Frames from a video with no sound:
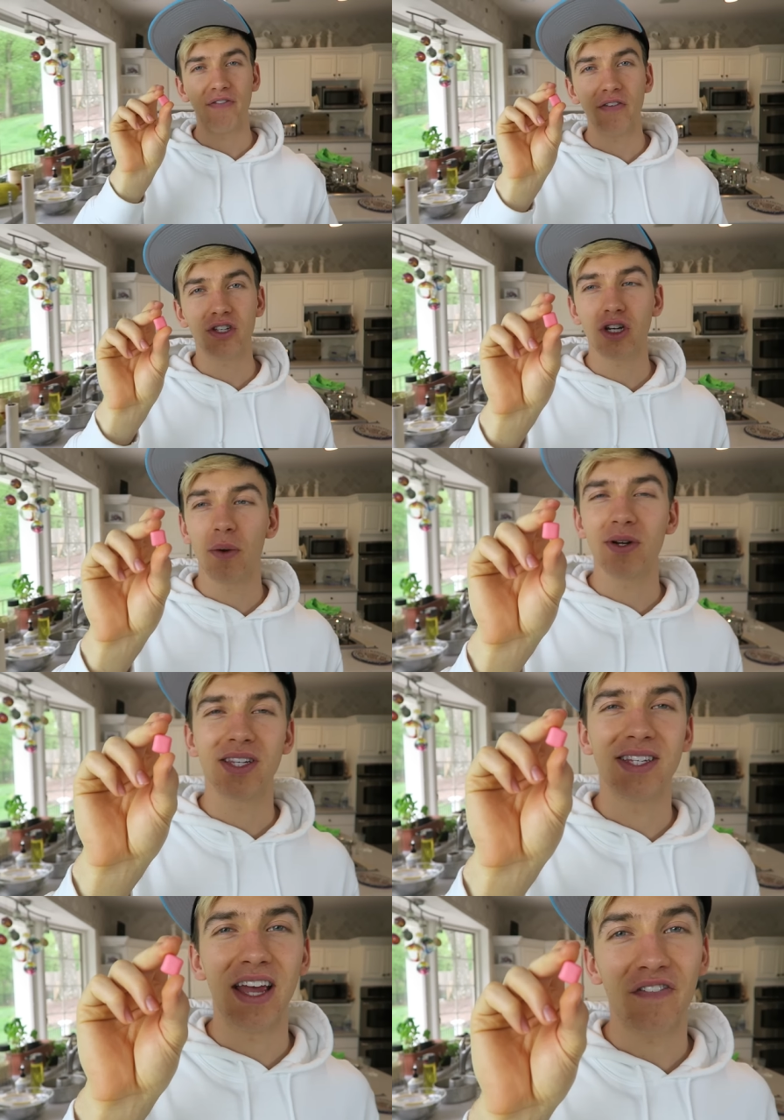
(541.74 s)
My favorite
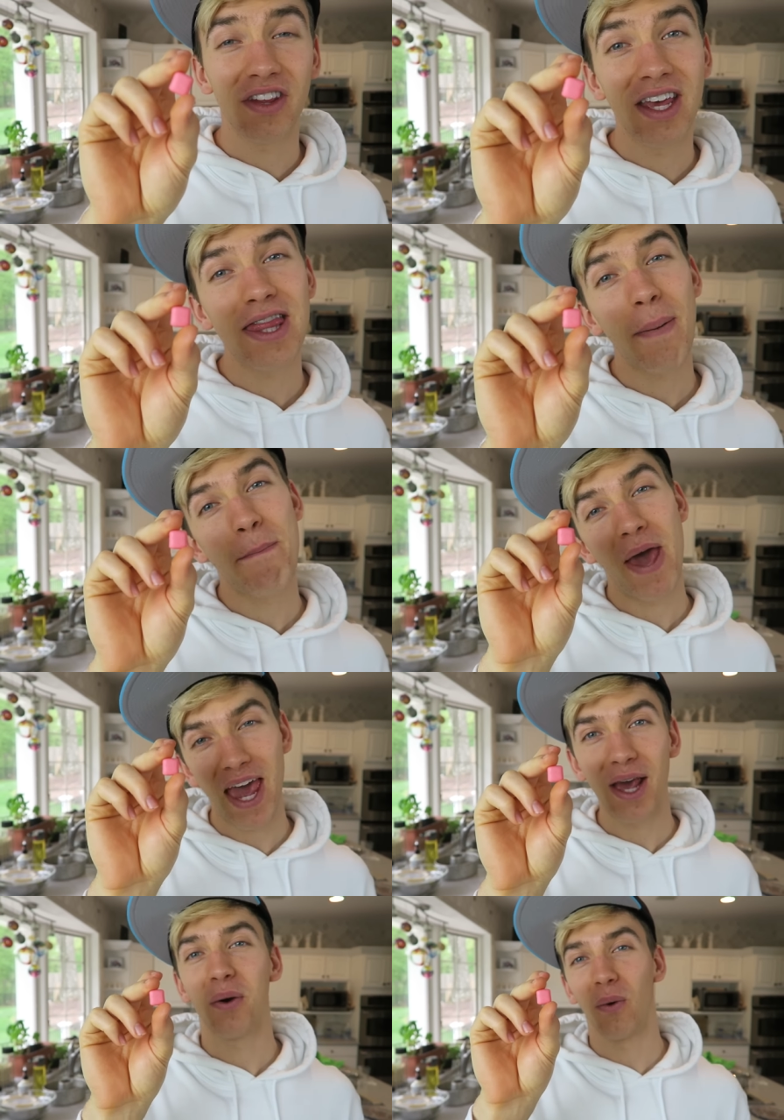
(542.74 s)
Starburst is definitely the
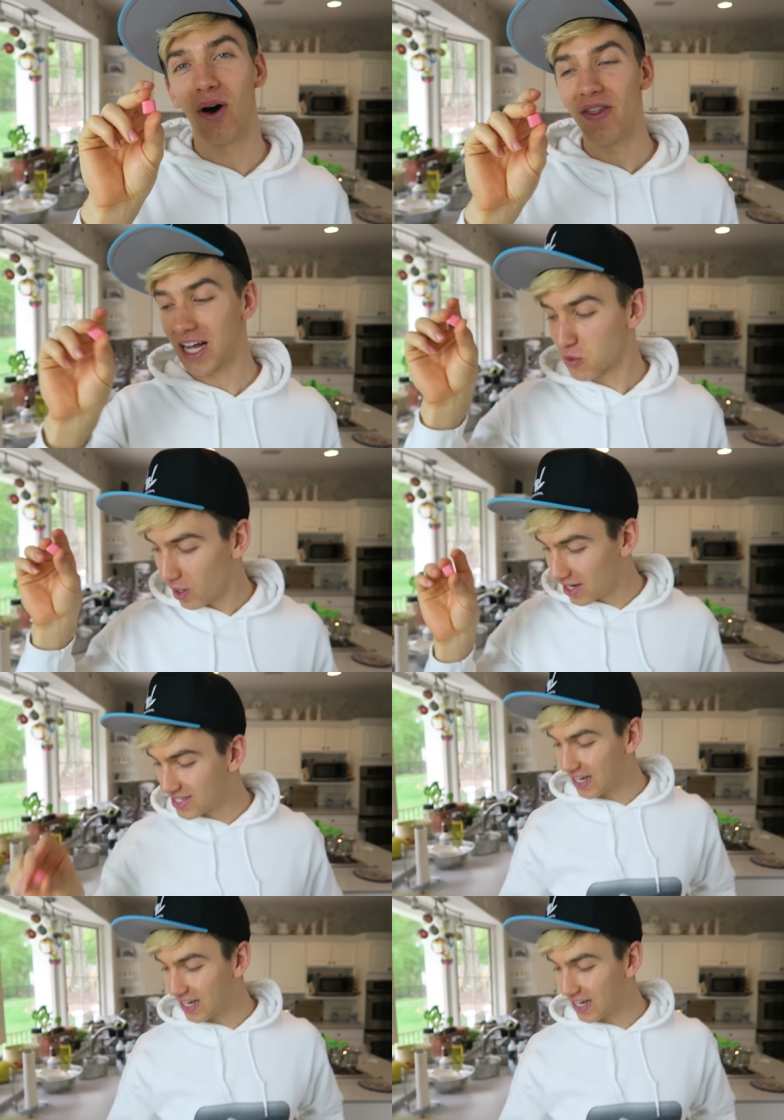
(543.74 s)
pink one. That's why I